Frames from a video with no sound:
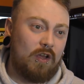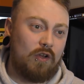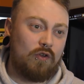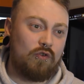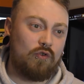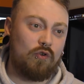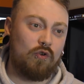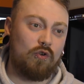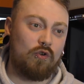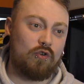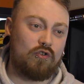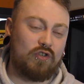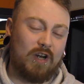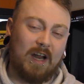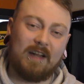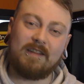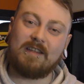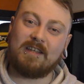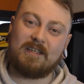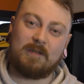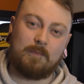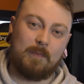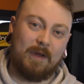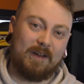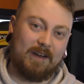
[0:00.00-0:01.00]
you tried
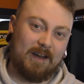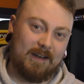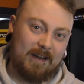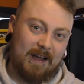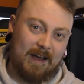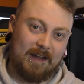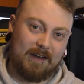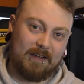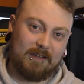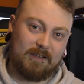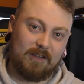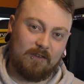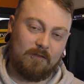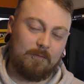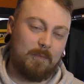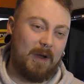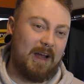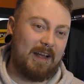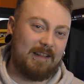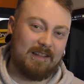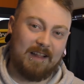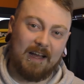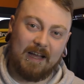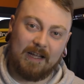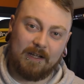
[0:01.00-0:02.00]
to spin a narrative
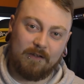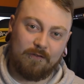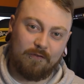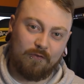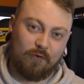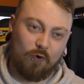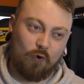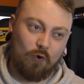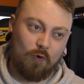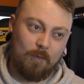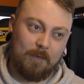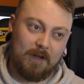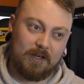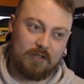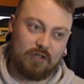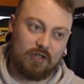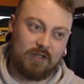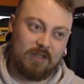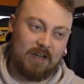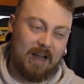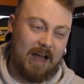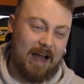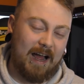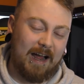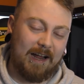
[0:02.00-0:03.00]
by lying through
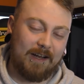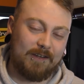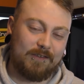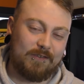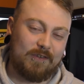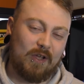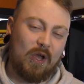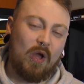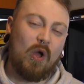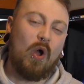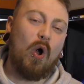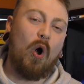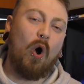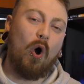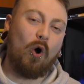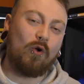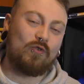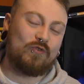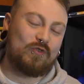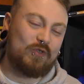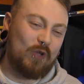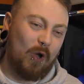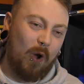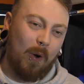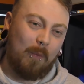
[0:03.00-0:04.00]
omission, and
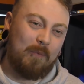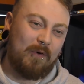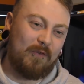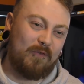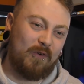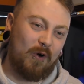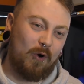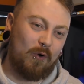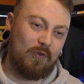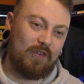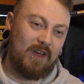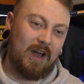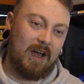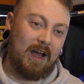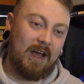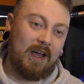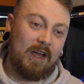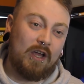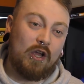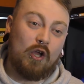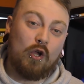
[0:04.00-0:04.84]
on top of all that,